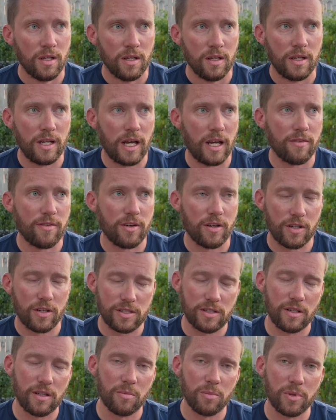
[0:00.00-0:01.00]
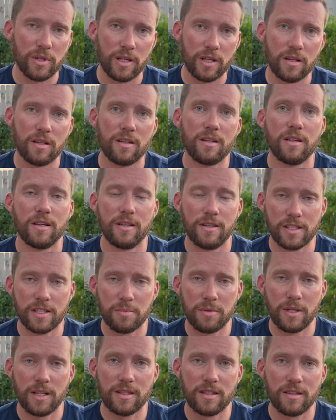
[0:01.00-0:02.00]
not a very exciting plant. This
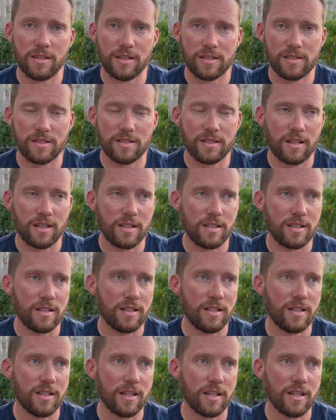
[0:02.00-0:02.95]
plant that this is on, it